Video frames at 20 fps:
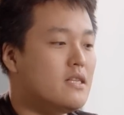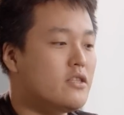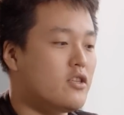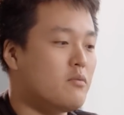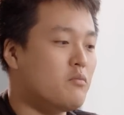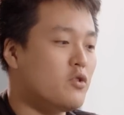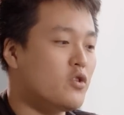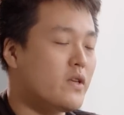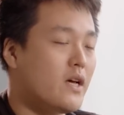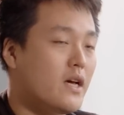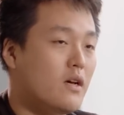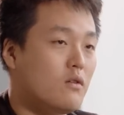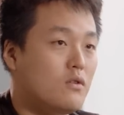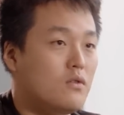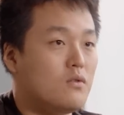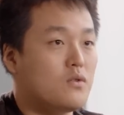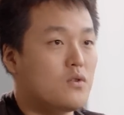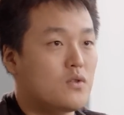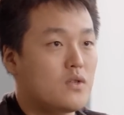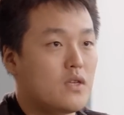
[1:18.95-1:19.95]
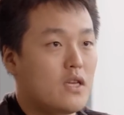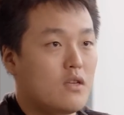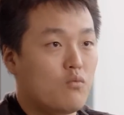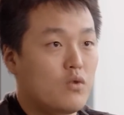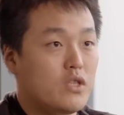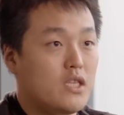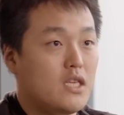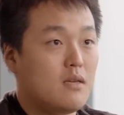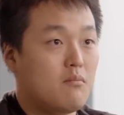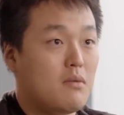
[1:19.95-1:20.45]
similar to how users
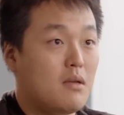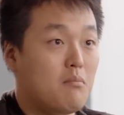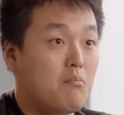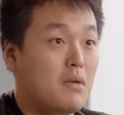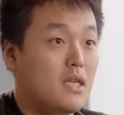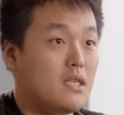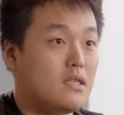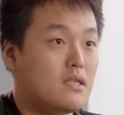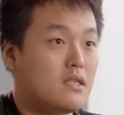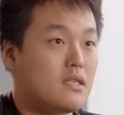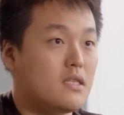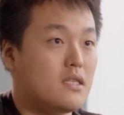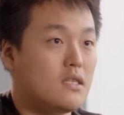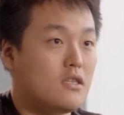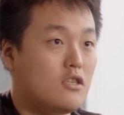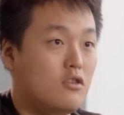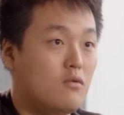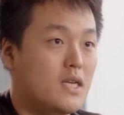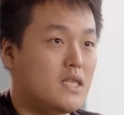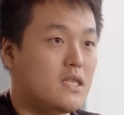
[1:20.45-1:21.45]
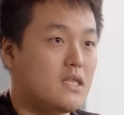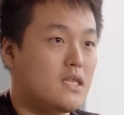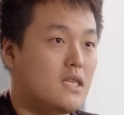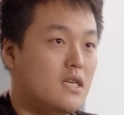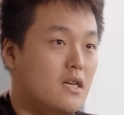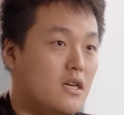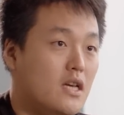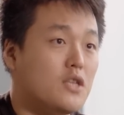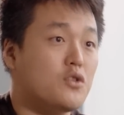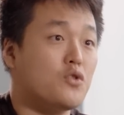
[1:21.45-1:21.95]
can redeem and mint
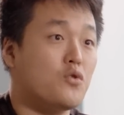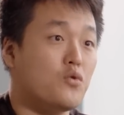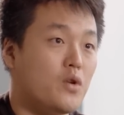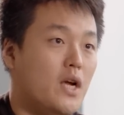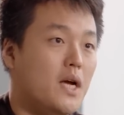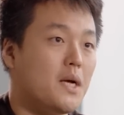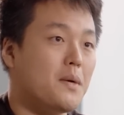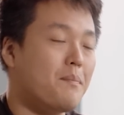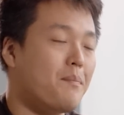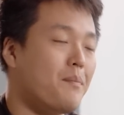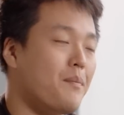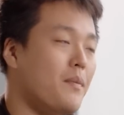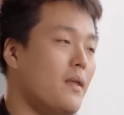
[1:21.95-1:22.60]
UST against Luna.